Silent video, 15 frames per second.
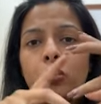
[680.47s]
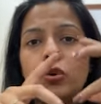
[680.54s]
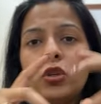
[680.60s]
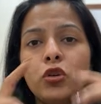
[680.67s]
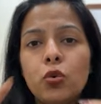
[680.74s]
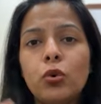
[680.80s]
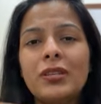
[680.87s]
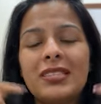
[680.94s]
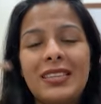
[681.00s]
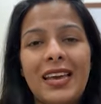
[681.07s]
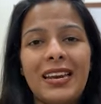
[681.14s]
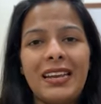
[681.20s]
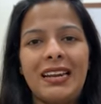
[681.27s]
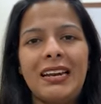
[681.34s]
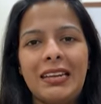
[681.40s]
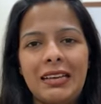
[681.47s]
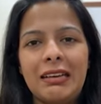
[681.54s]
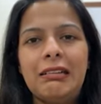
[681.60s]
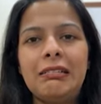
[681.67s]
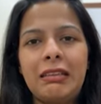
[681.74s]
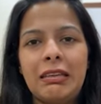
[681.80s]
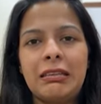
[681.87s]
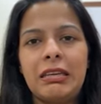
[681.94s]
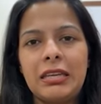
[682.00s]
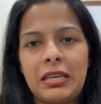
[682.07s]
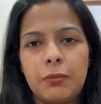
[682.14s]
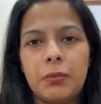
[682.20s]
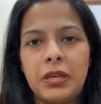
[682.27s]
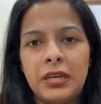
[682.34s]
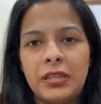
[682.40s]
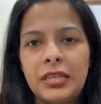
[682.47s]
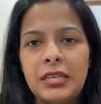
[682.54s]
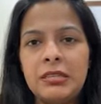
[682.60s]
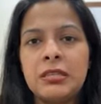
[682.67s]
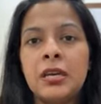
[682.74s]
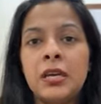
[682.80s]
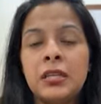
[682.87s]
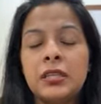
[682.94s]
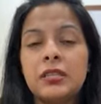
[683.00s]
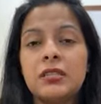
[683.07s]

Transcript: to use their critical thinking abilities,